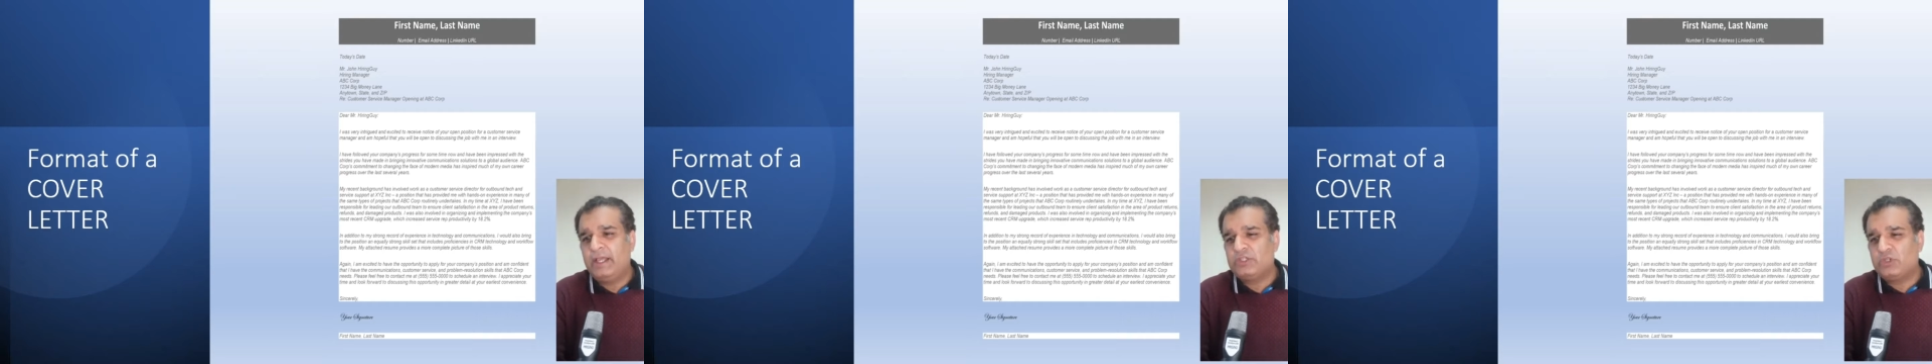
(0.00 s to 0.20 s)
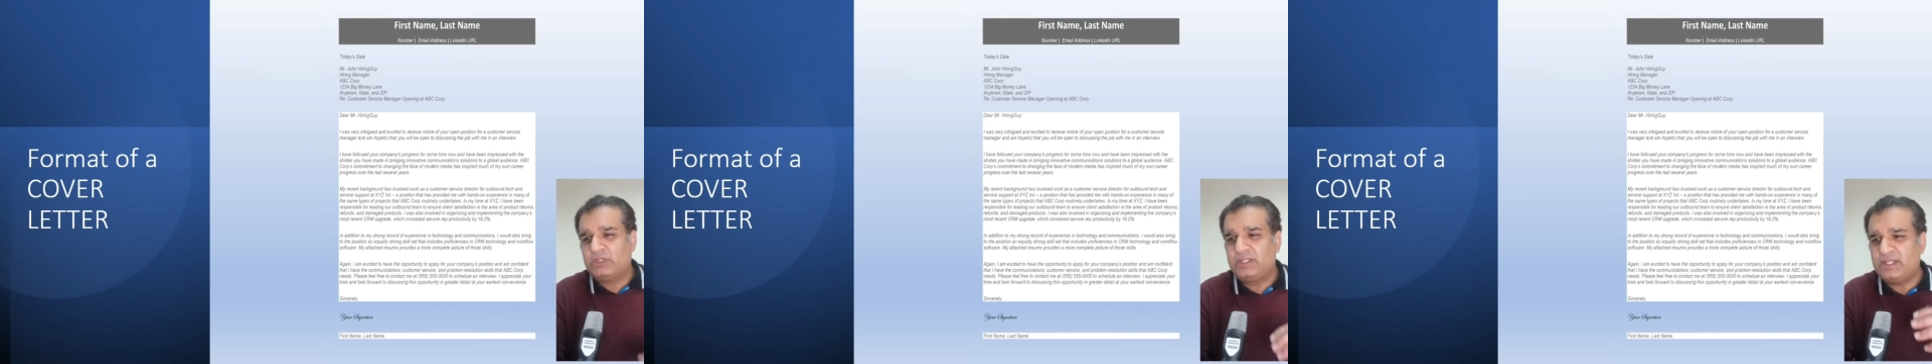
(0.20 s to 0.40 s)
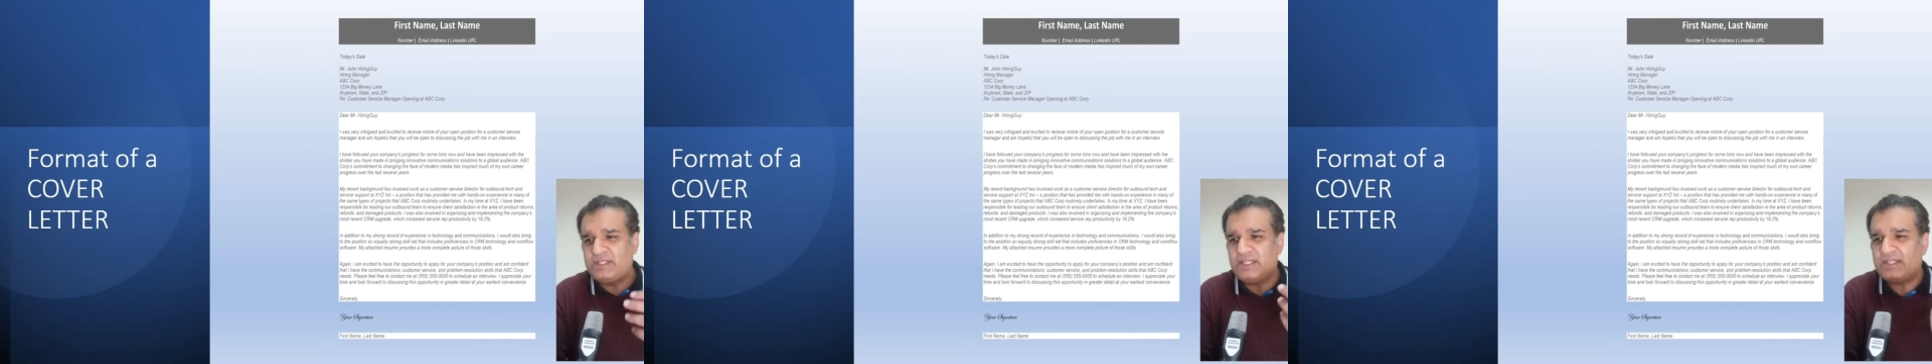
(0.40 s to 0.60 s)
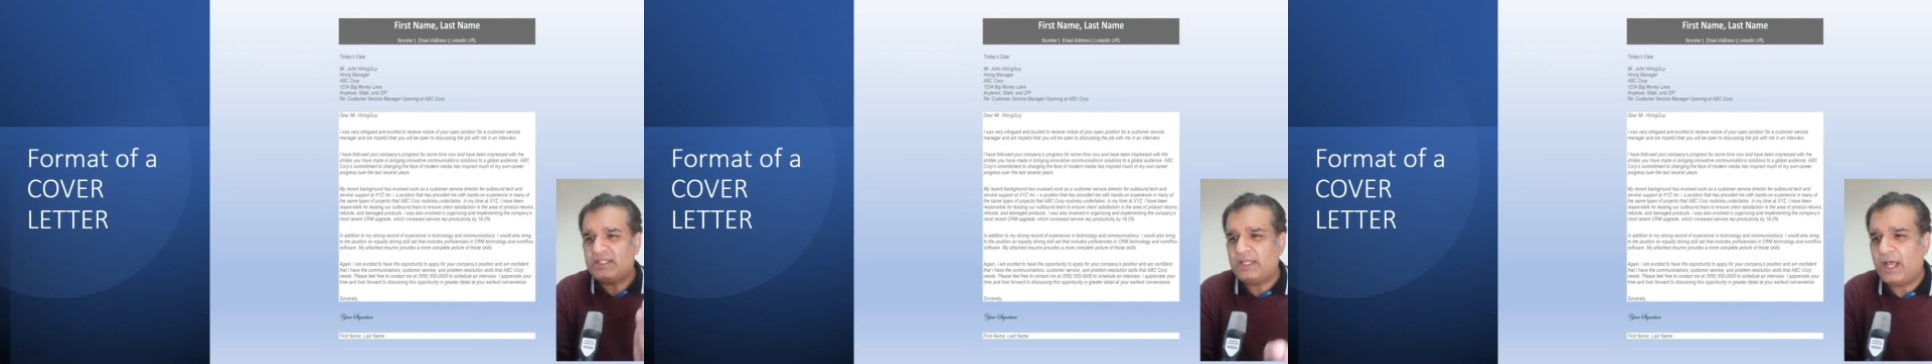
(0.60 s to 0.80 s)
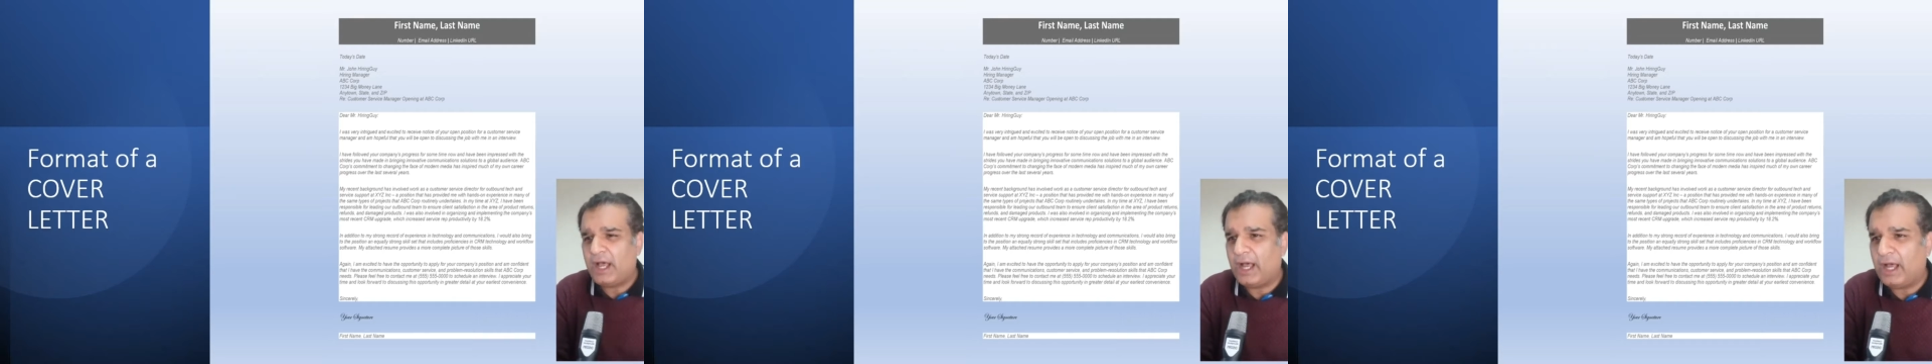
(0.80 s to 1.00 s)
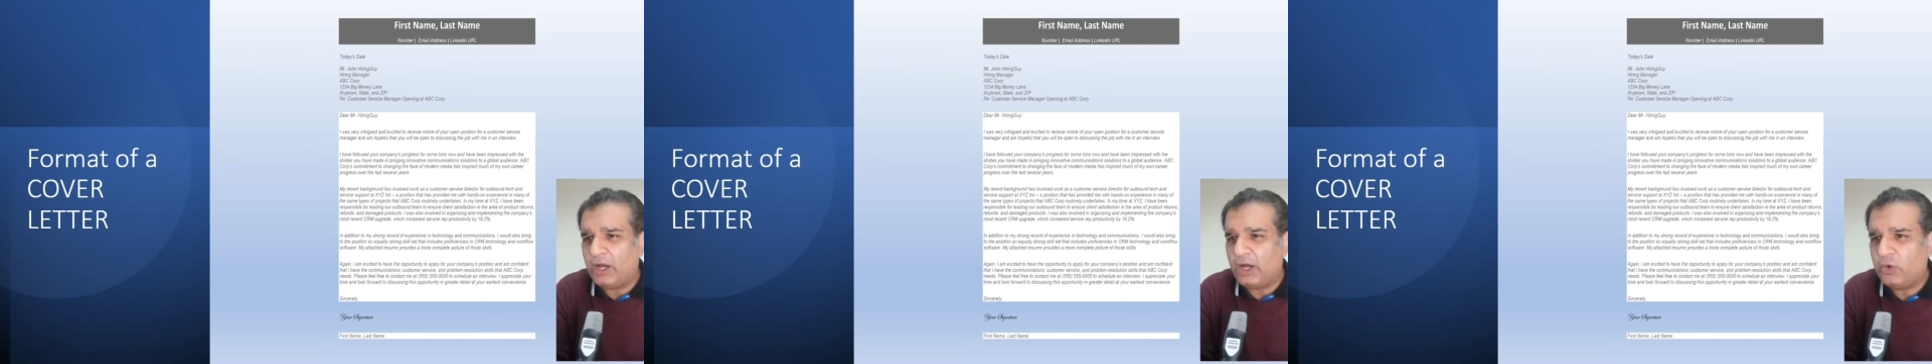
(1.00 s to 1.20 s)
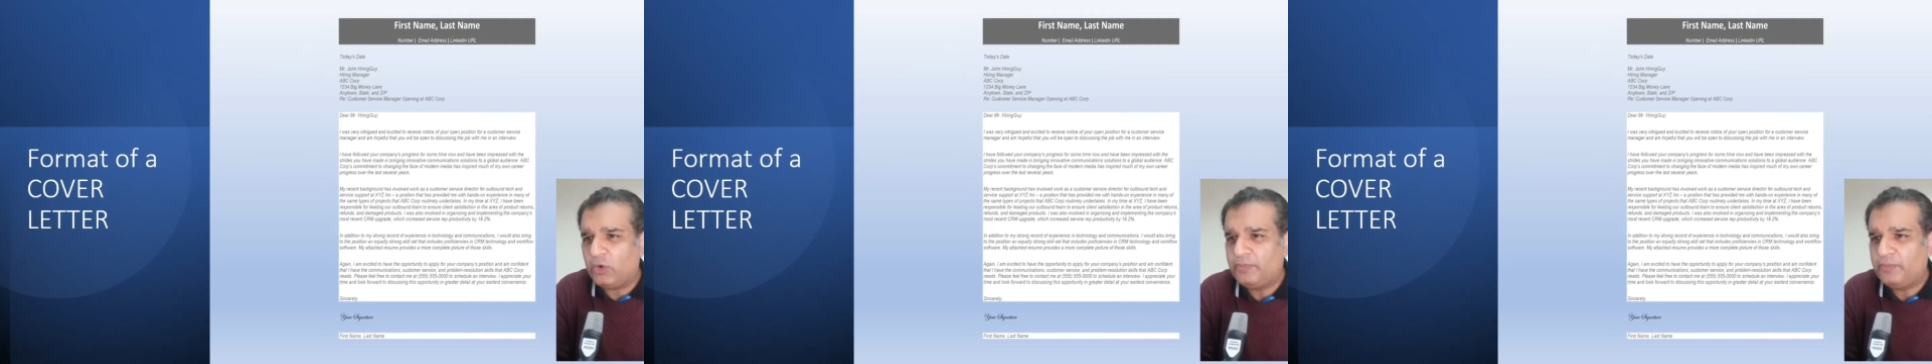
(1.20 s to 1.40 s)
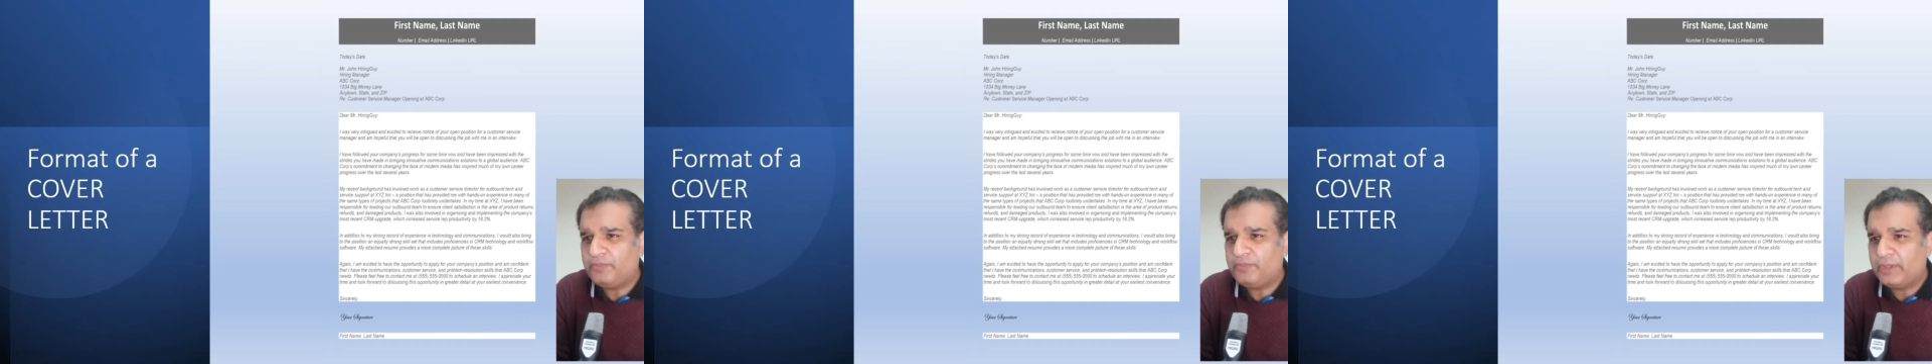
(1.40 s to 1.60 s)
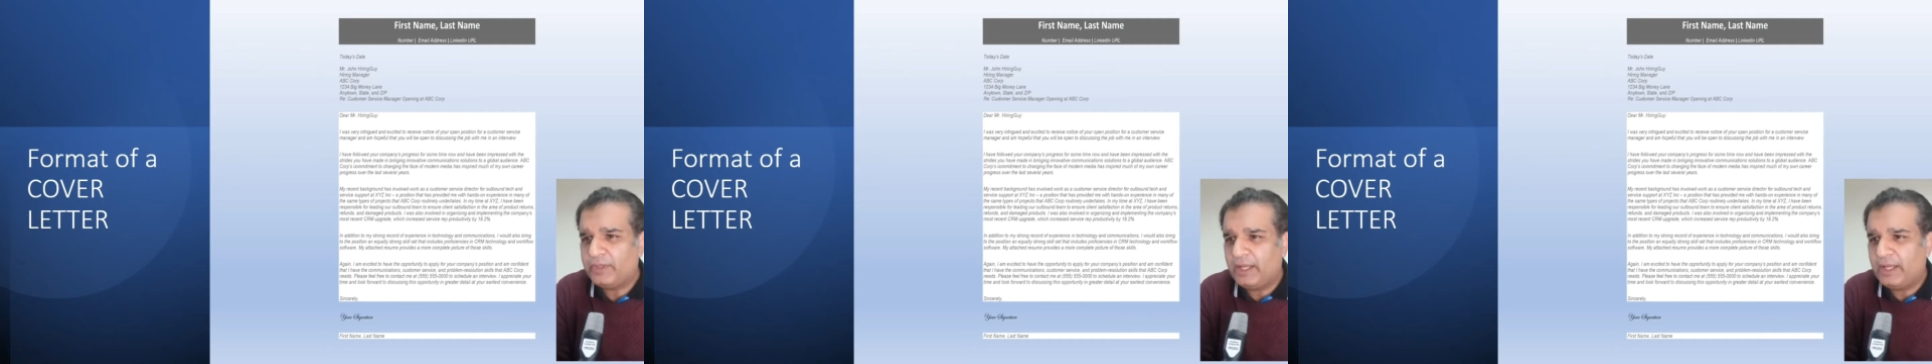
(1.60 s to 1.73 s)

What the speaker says: So this is how